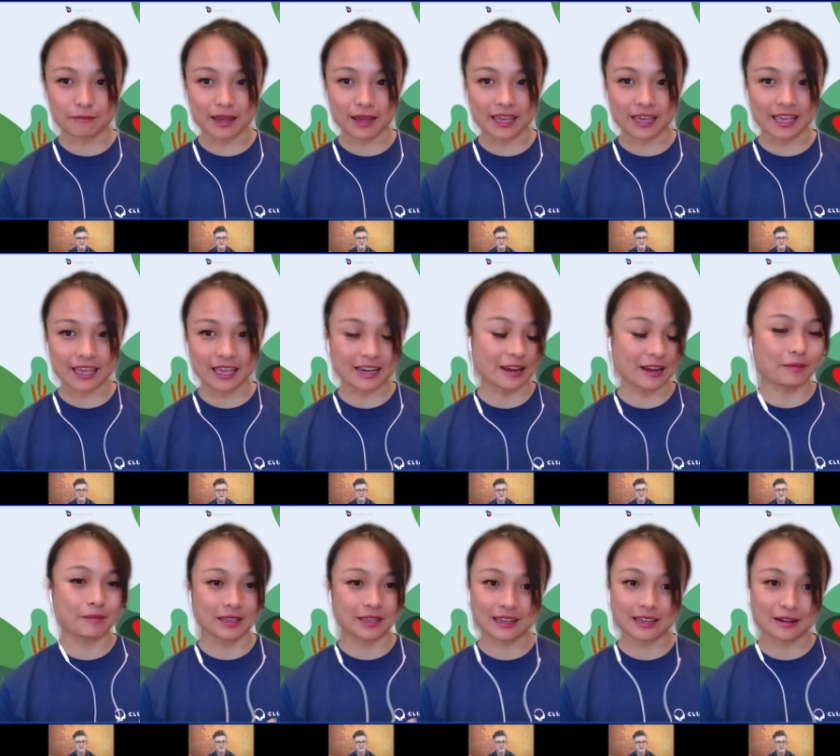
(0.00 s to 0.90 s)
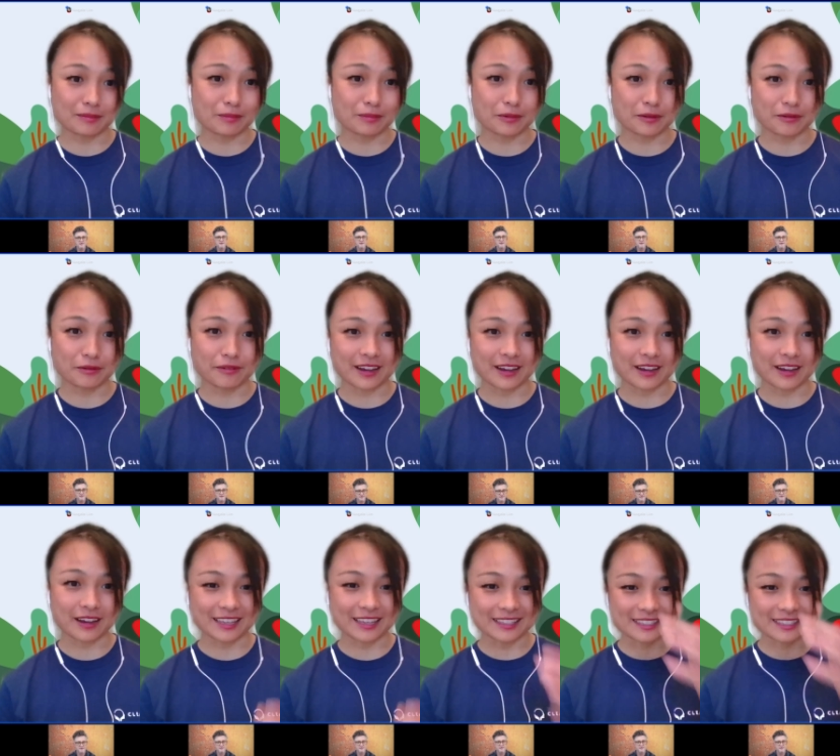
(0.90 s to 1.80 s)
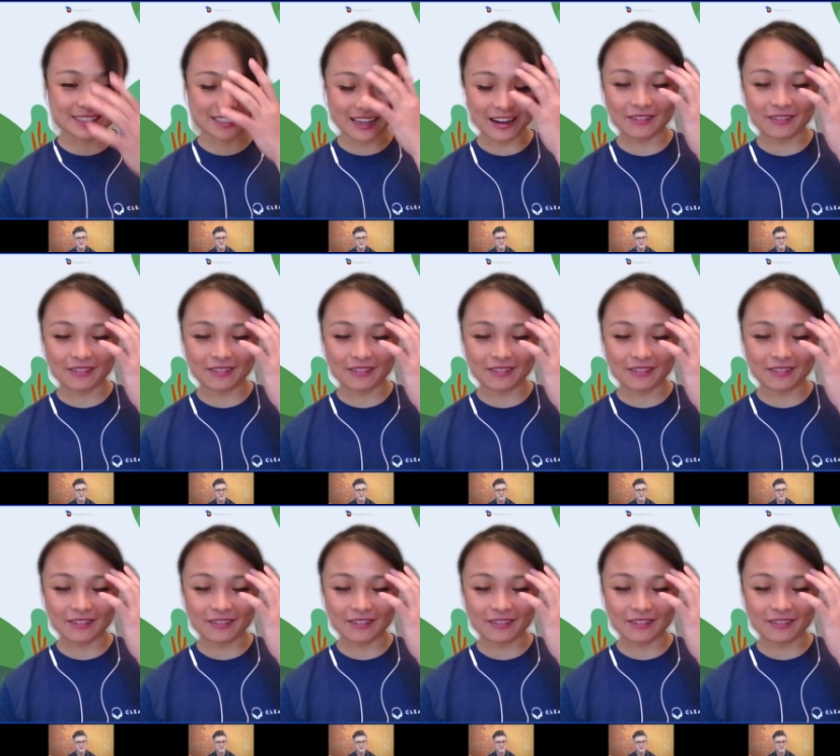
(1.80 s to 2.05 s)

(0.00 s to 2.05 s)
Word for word: might end up being at a point where it's